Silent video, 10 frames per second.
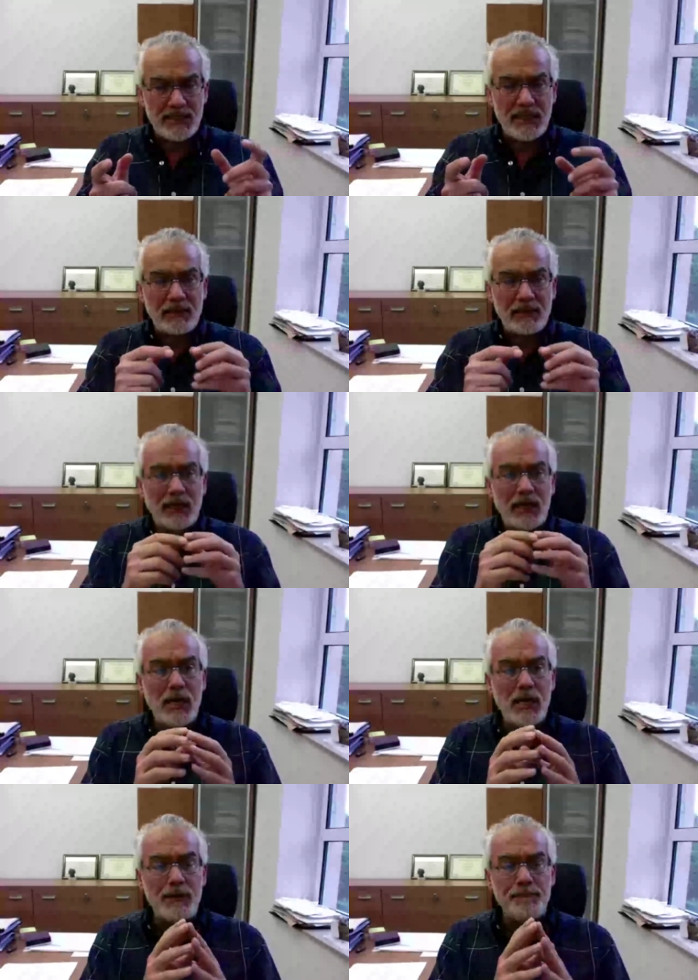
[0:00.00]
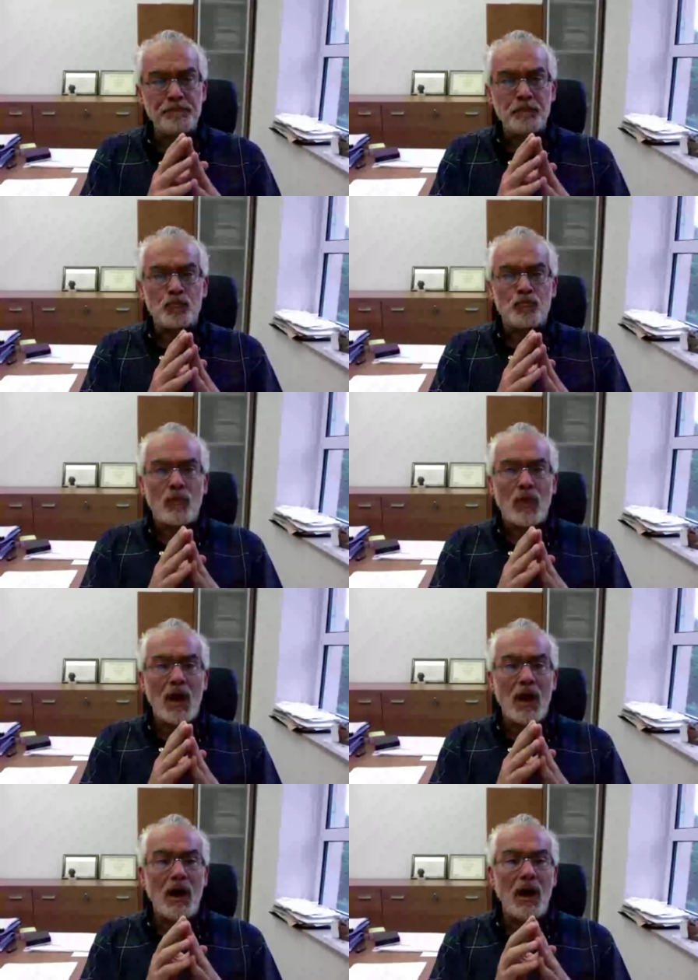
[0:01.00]
that really
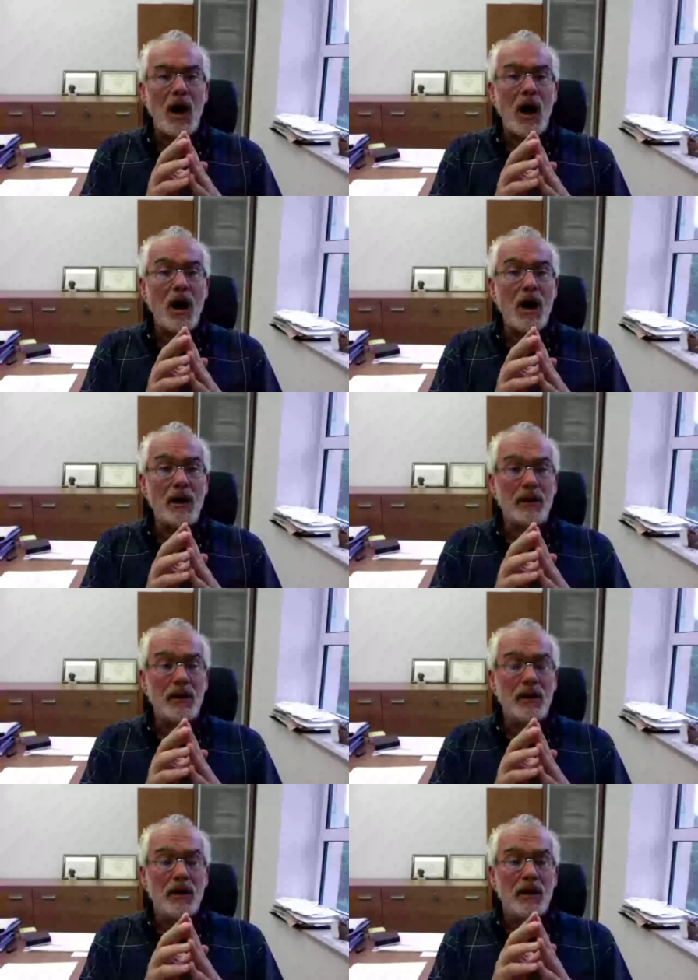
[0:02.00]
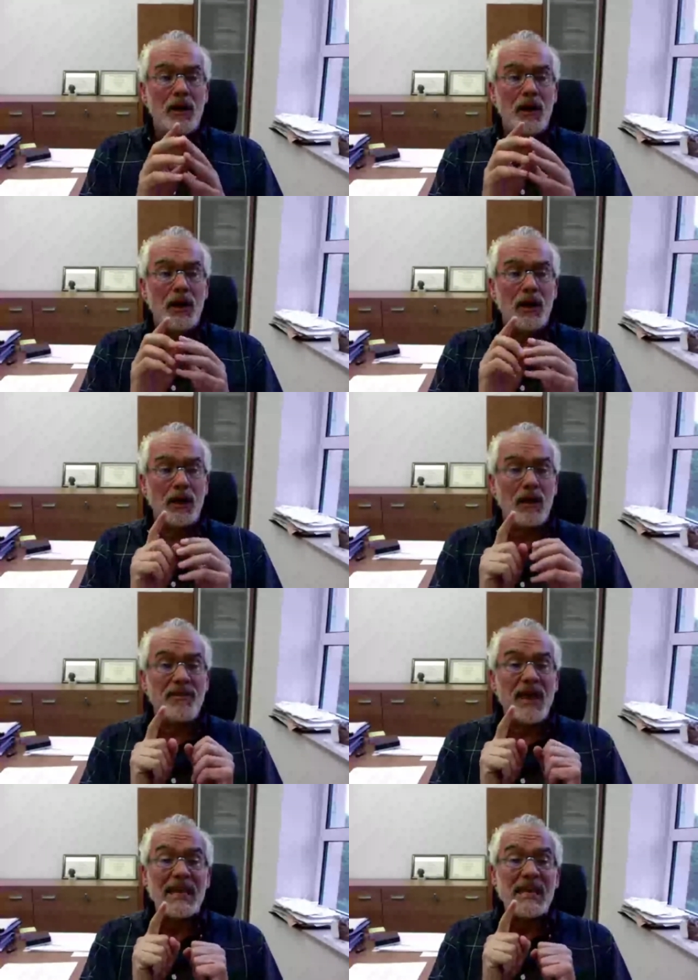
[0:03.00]
are
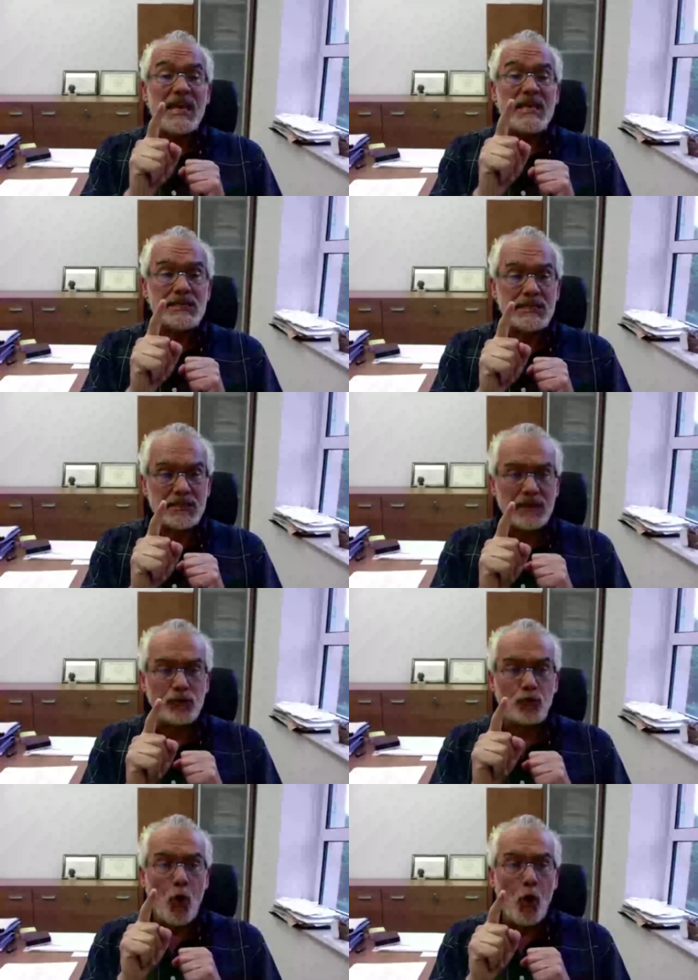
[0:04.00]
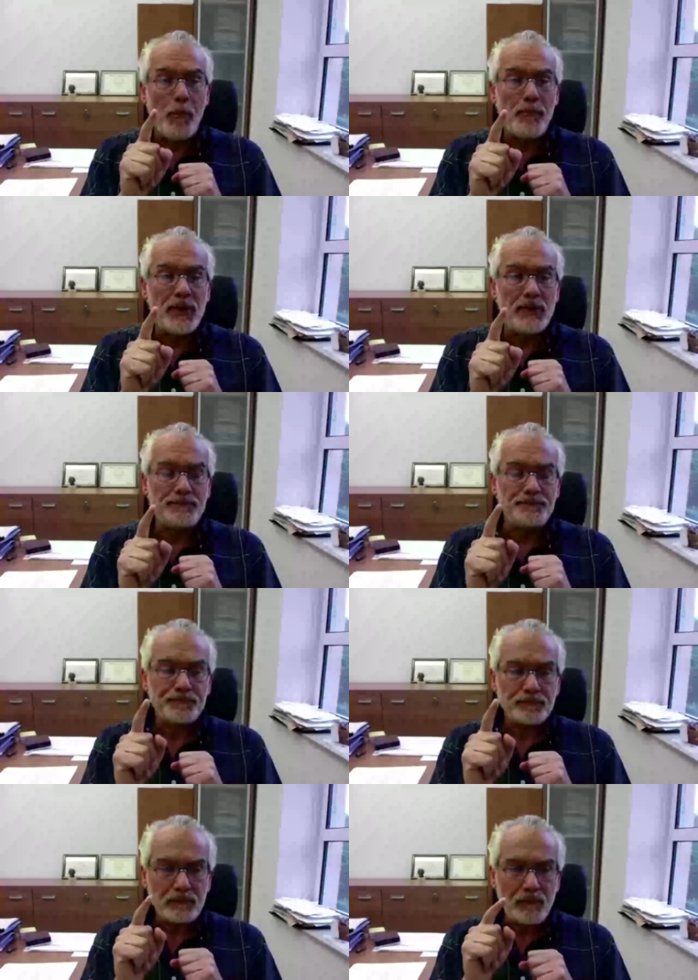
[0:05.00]
the keys to open
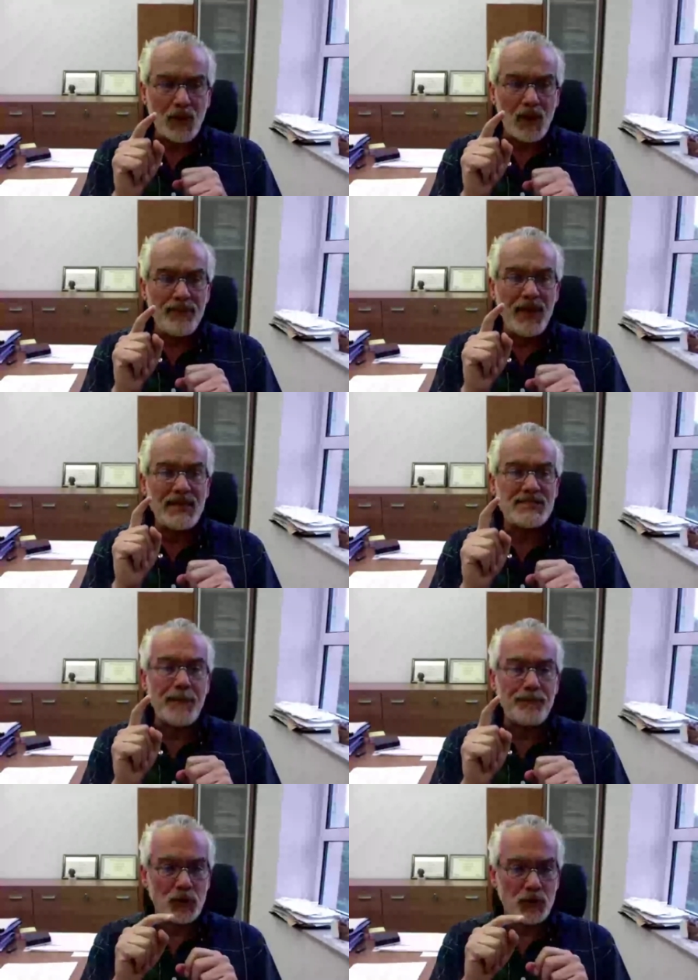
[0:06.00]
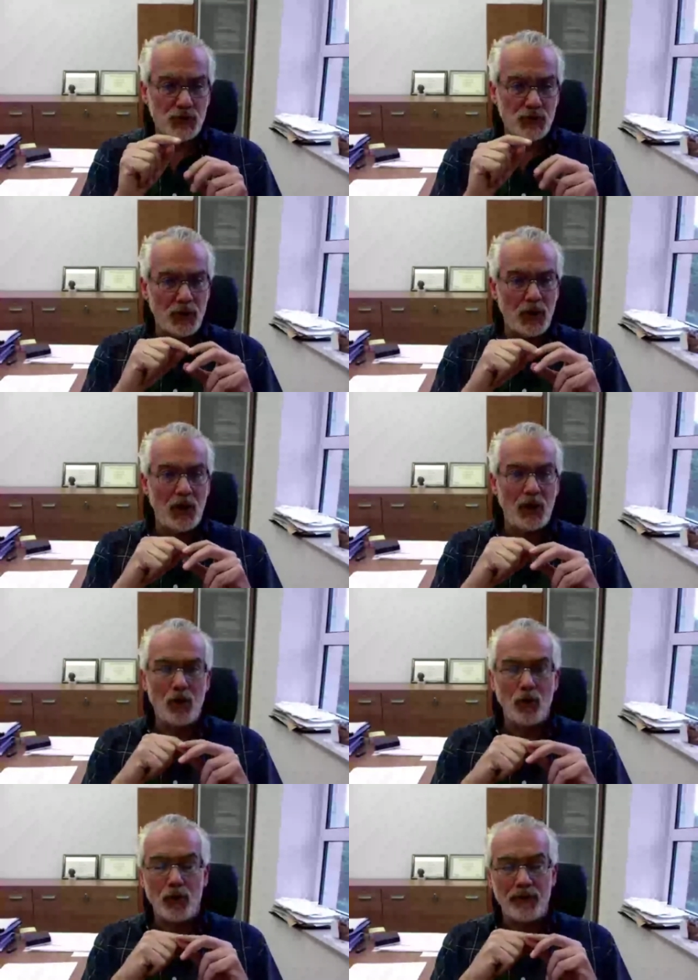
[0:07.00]
the receptors
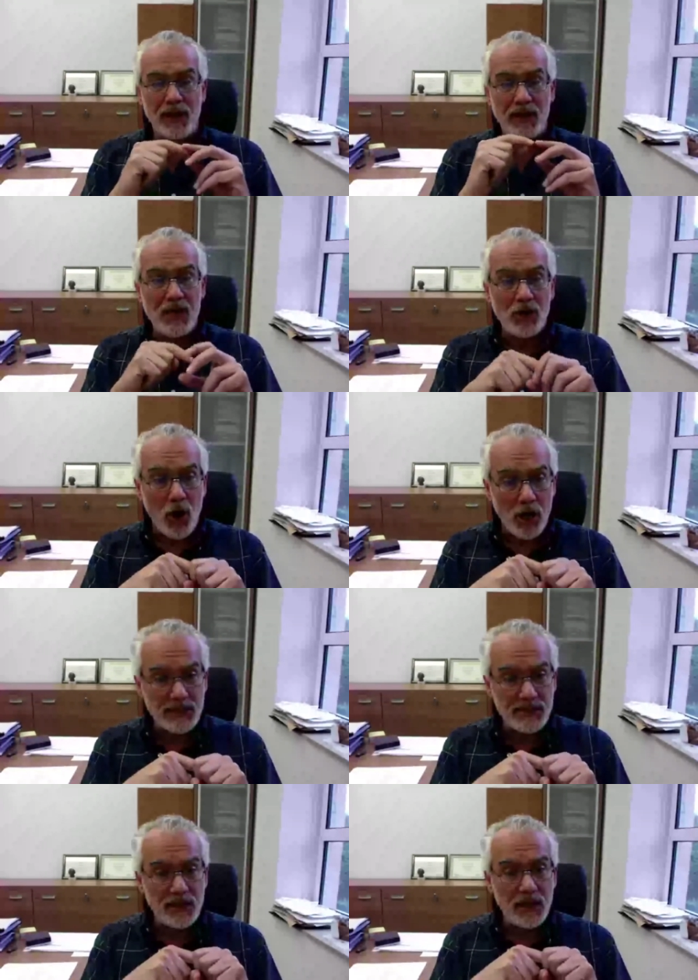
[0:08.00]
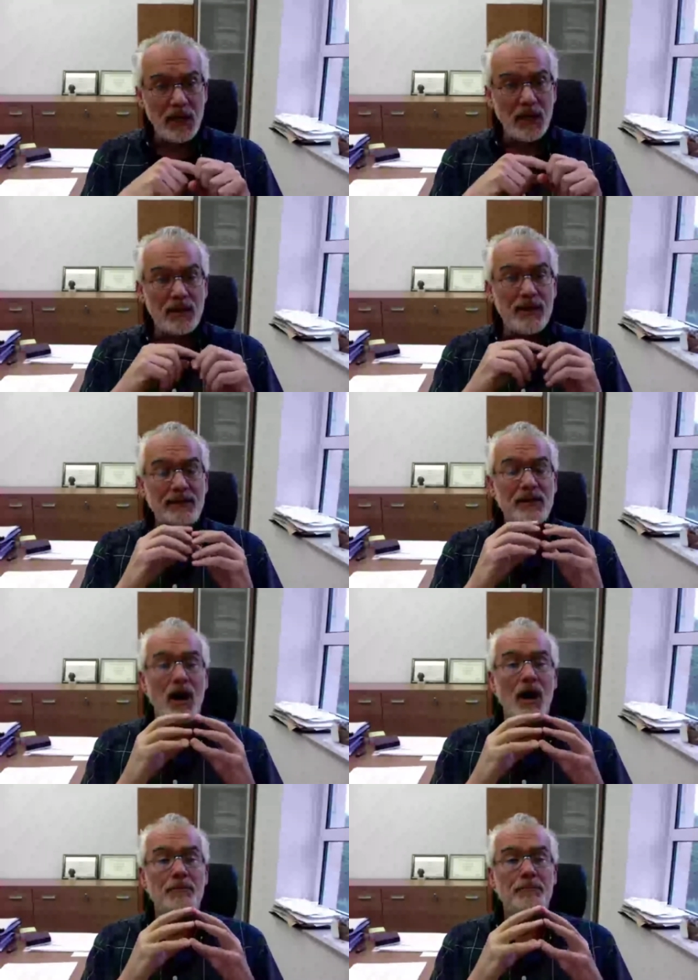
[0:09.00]
or the key locks that
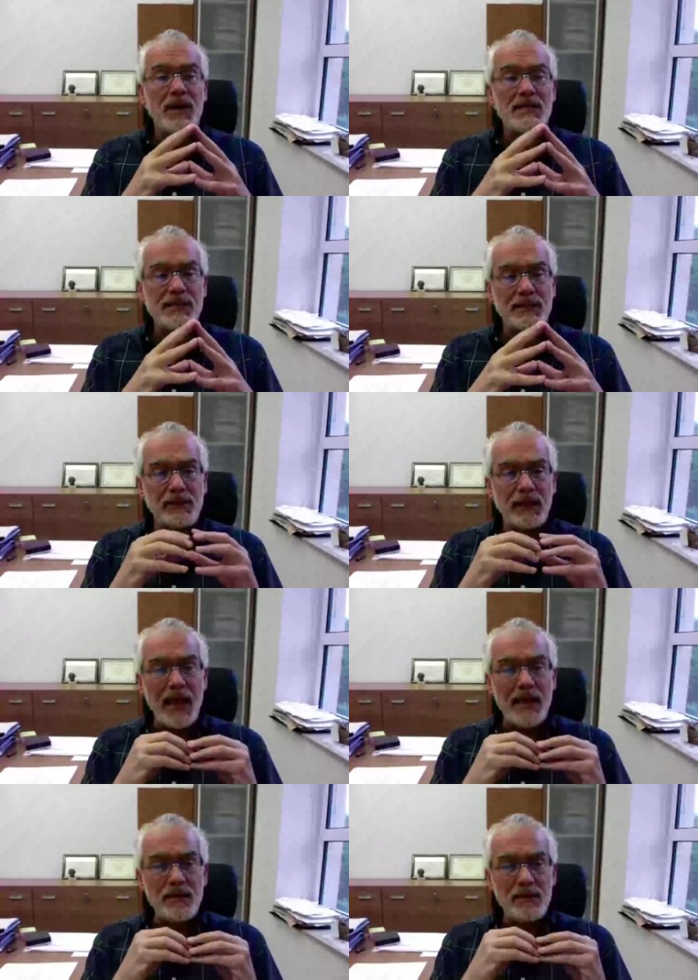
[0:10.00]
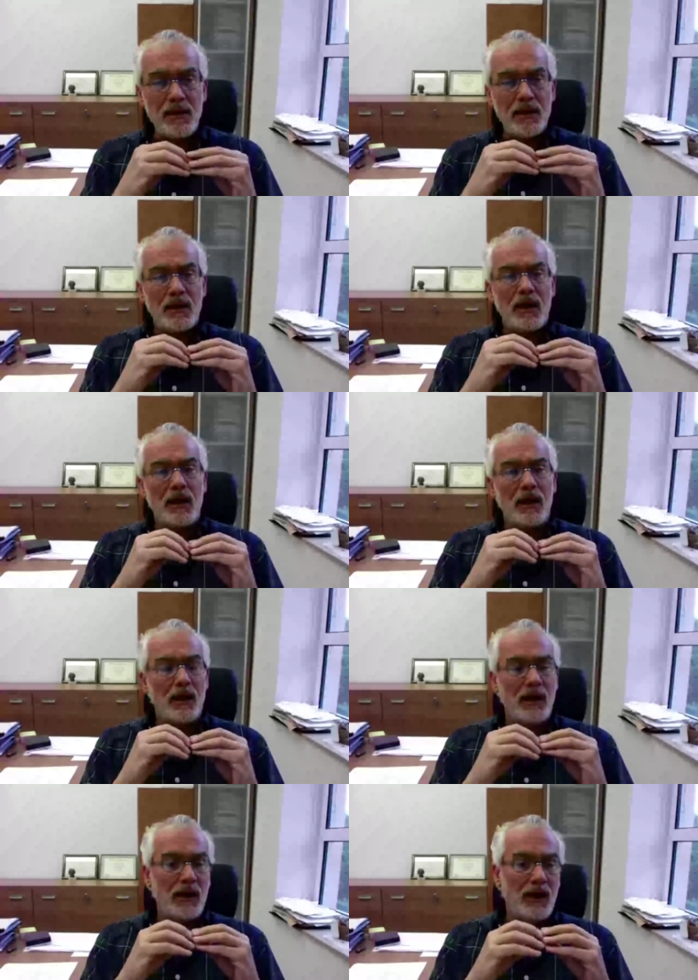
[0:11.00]
are present in
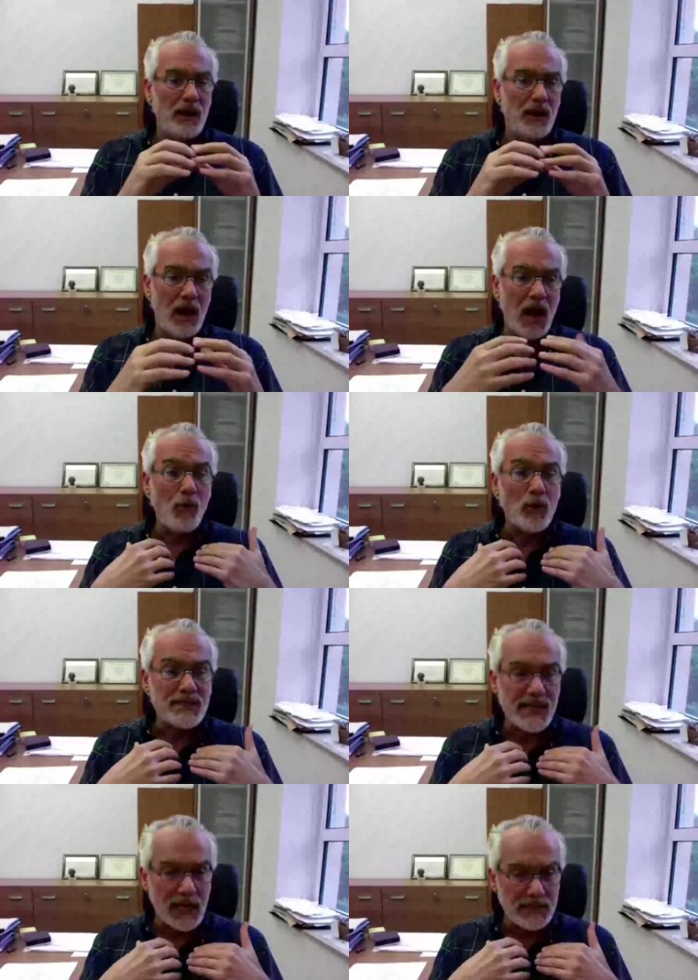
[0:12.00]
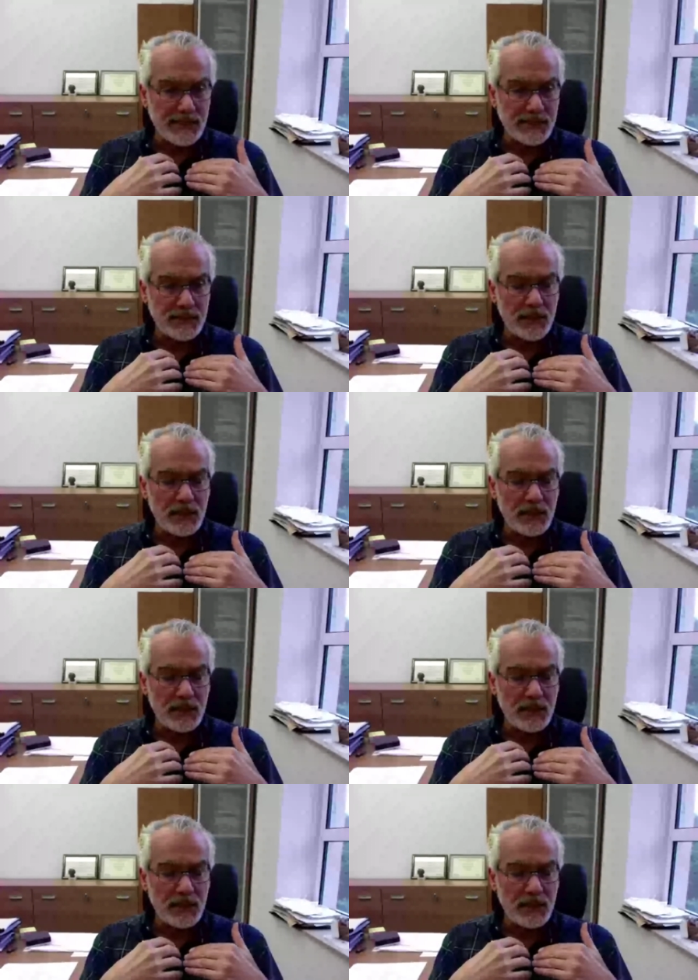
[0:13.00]
our cells,